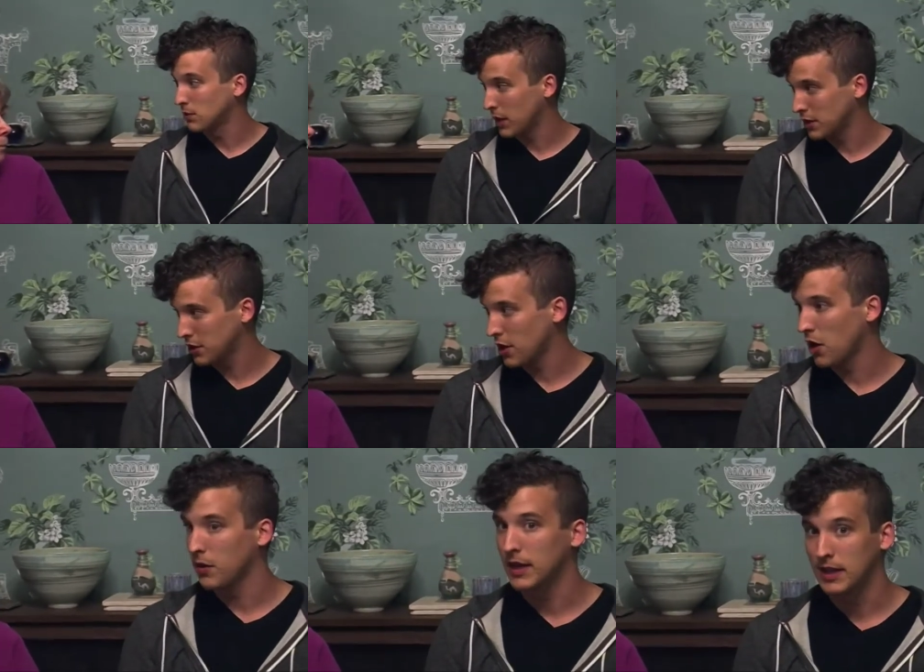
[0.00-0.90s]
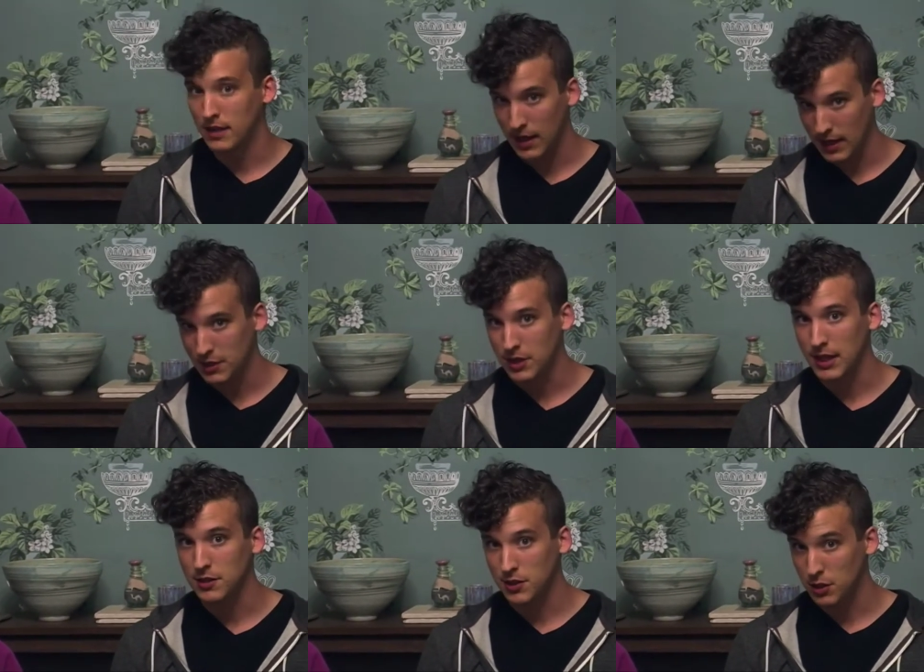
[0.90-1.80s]
wed show, it, they each
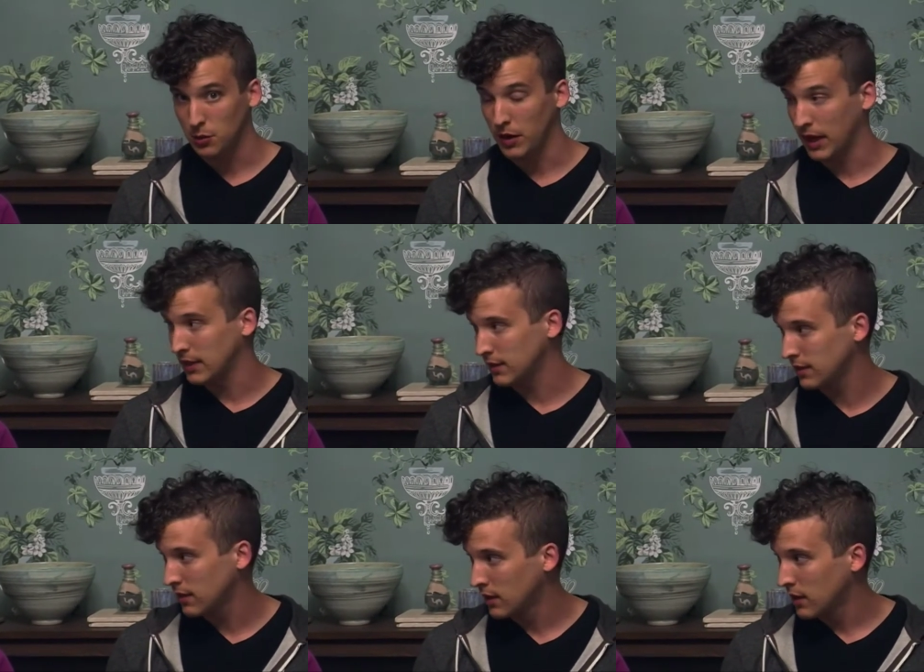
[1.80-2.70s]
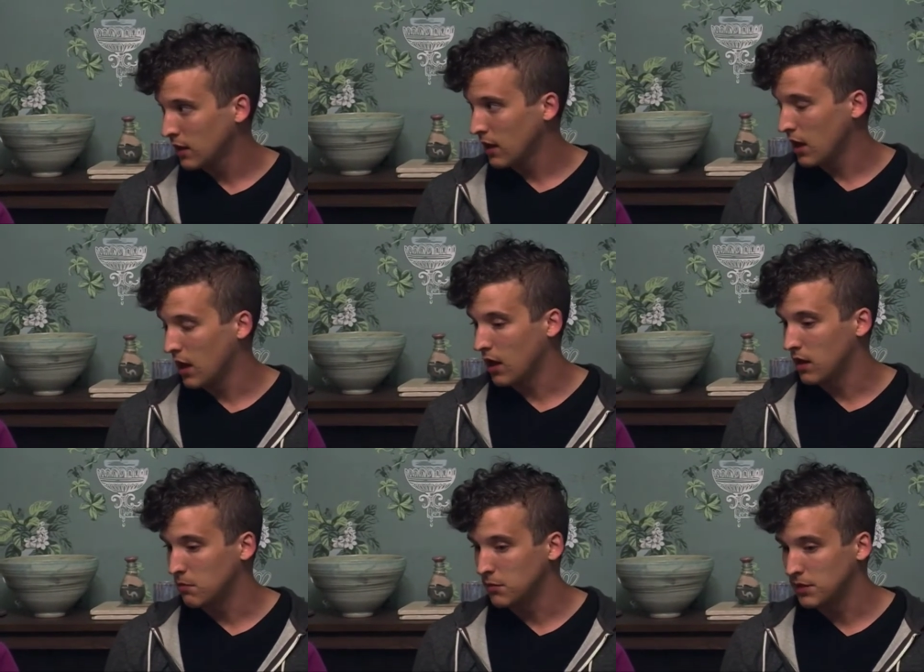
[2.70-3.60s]
get two nights. Mm-hmm.
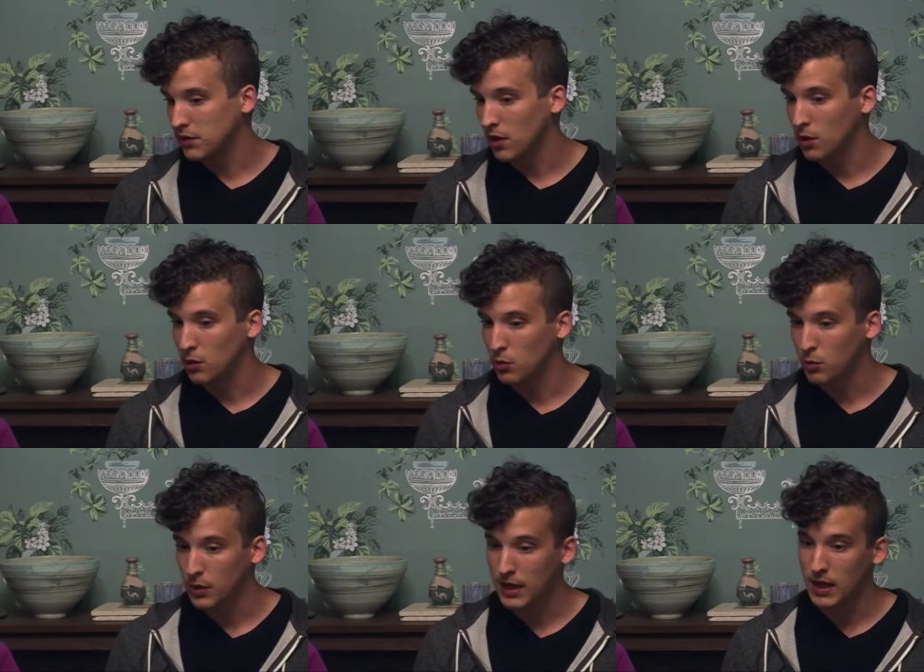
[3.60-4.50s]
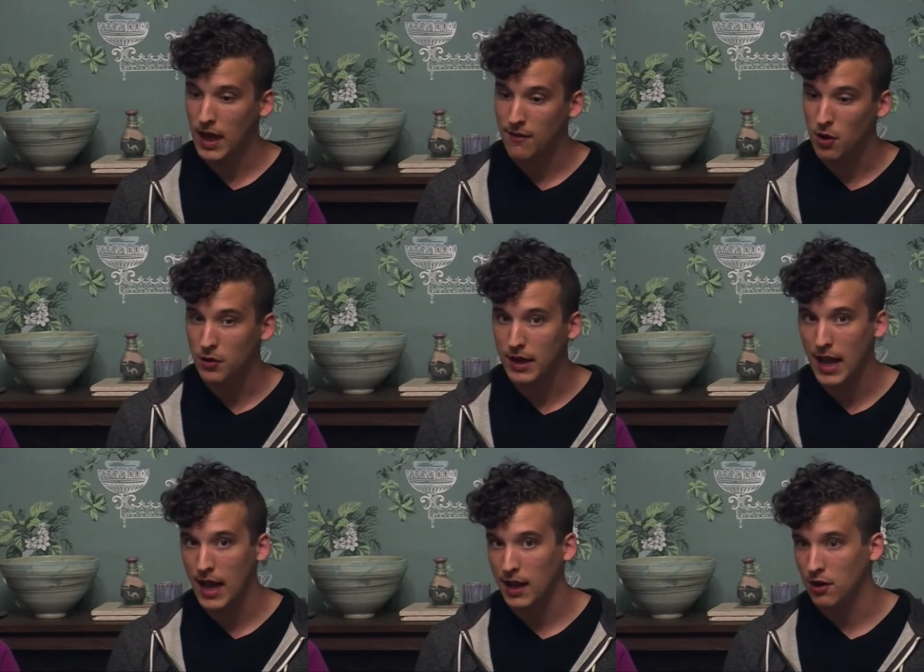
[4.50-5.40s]
Um, so we have already
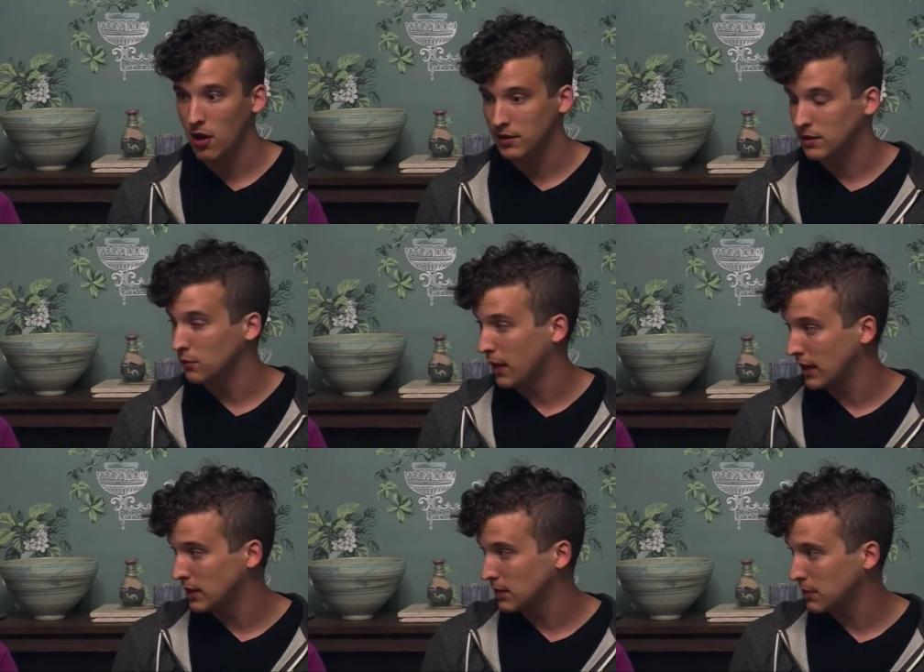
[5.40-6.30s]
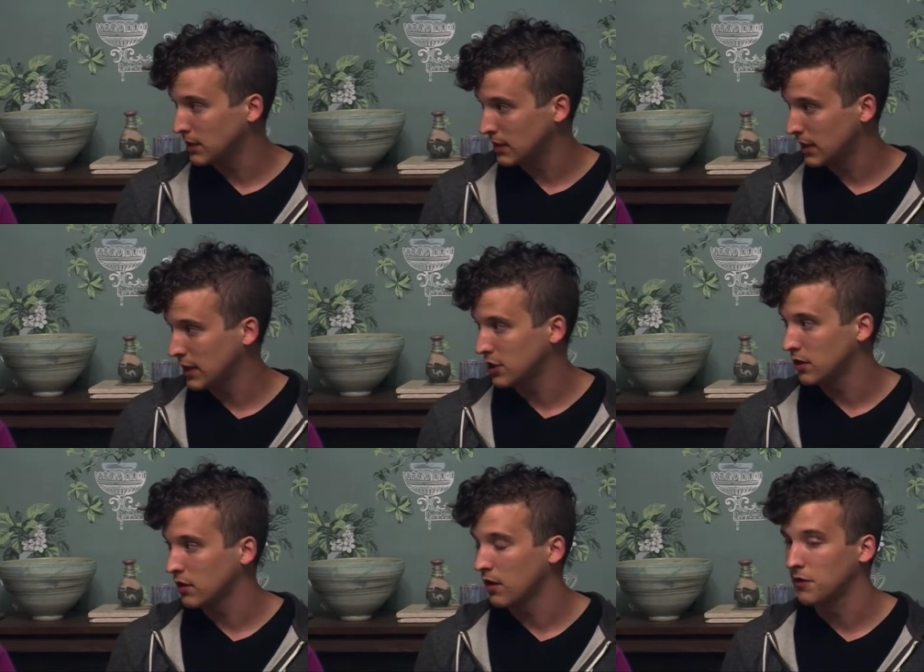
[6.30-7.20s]
had Austin Reagan's
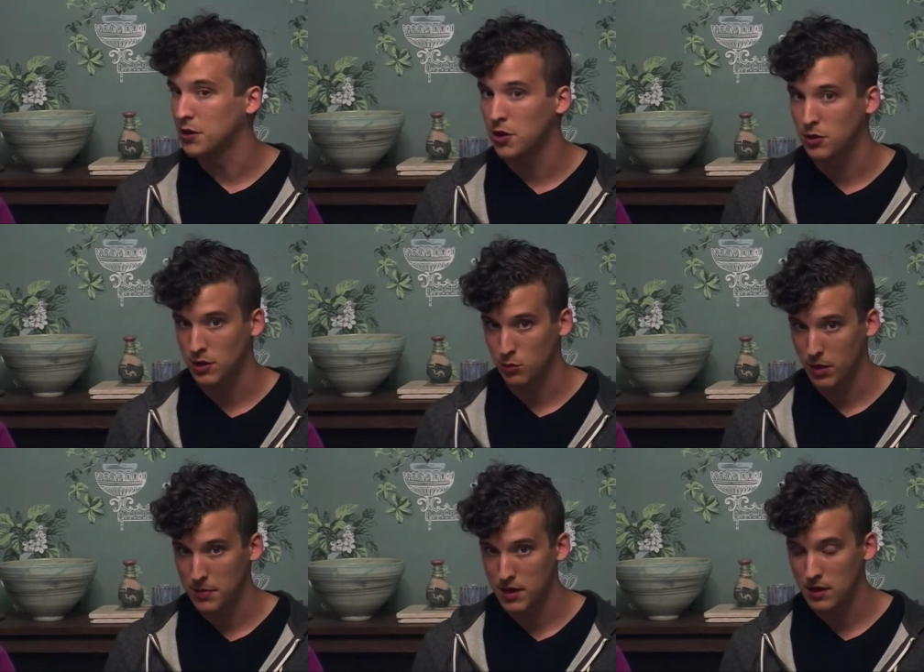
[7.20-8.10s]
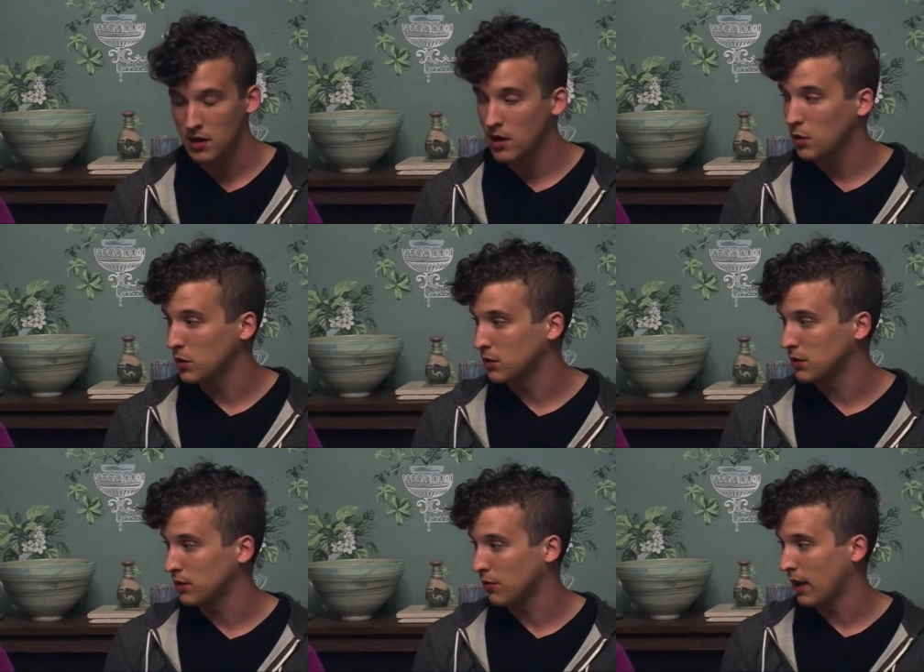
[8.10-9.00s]
presentation of the Trojan Women, which
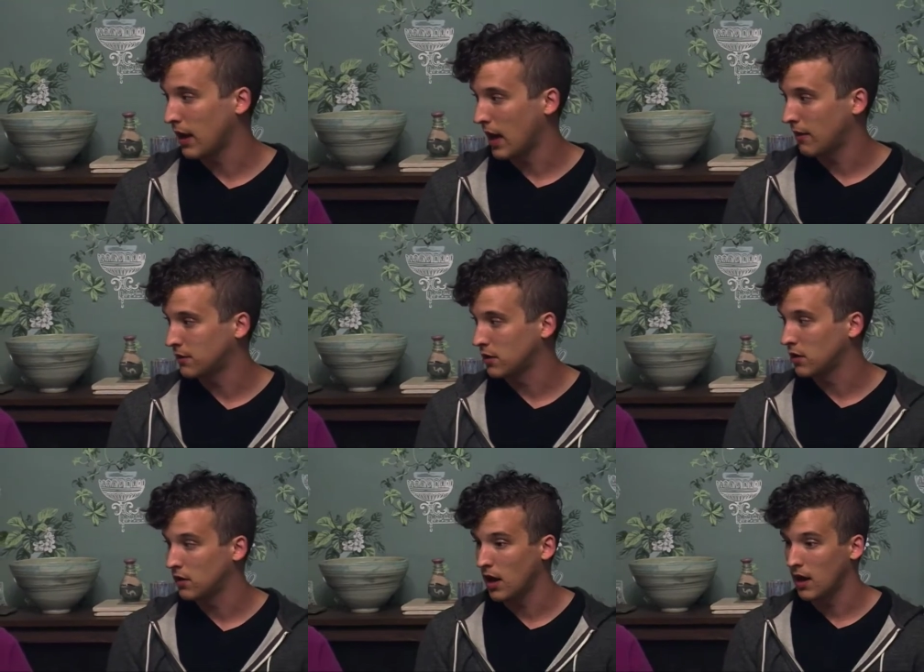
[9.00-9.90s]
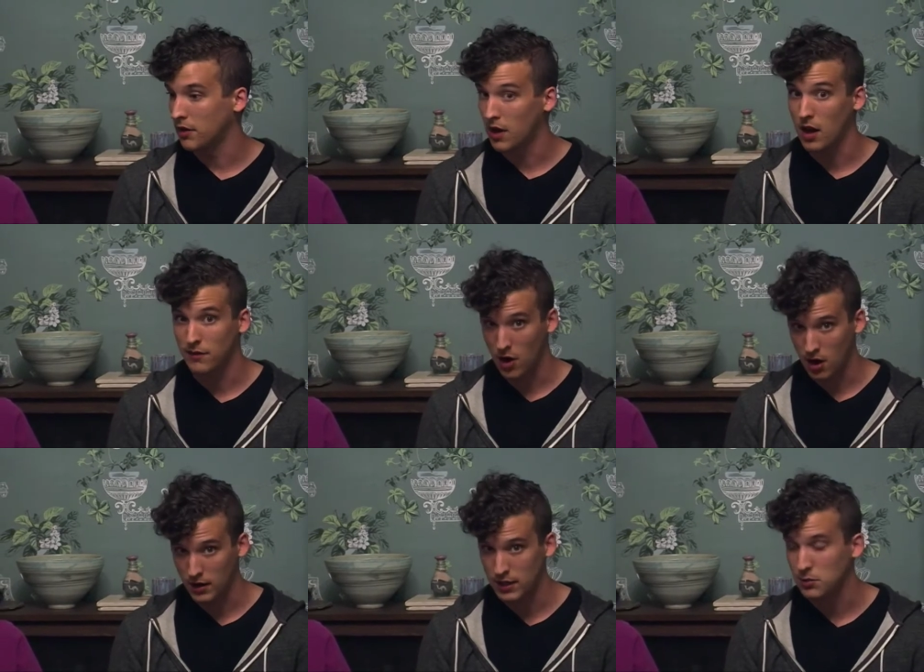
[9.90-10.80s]
was right after uh, the God of
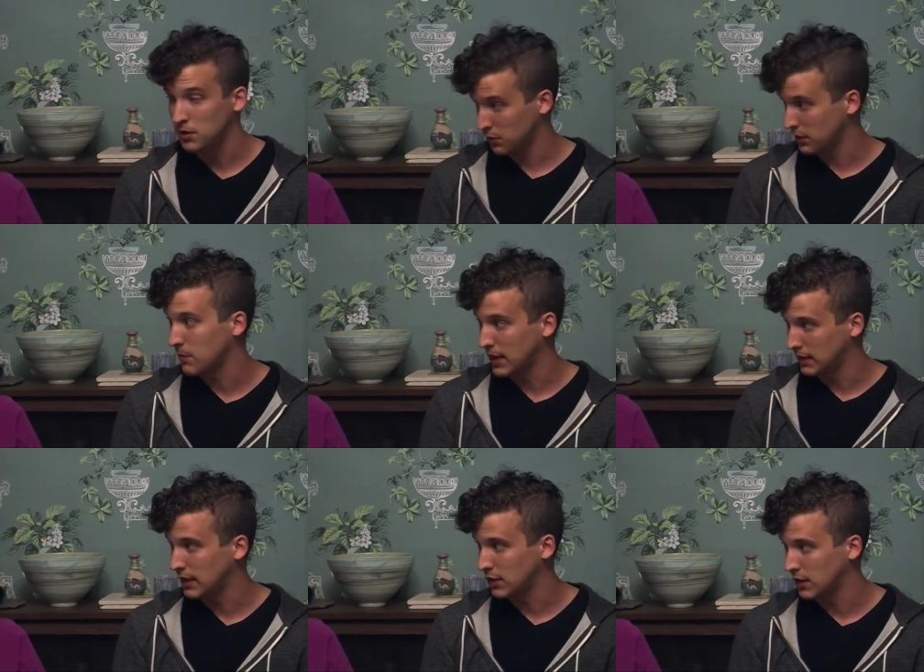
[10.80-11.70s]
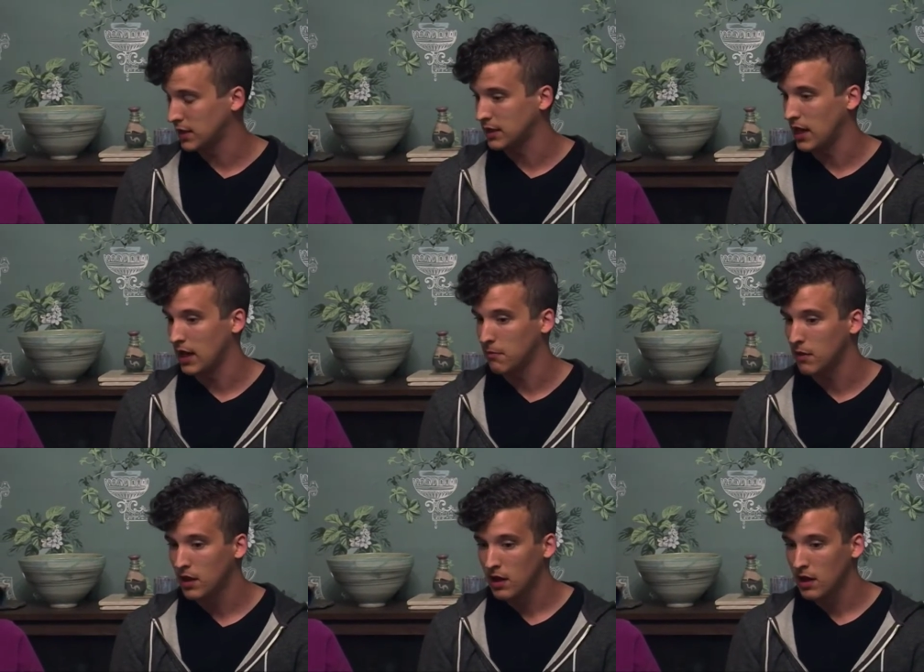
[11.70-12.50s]
Carnage, which was the main stage at the time.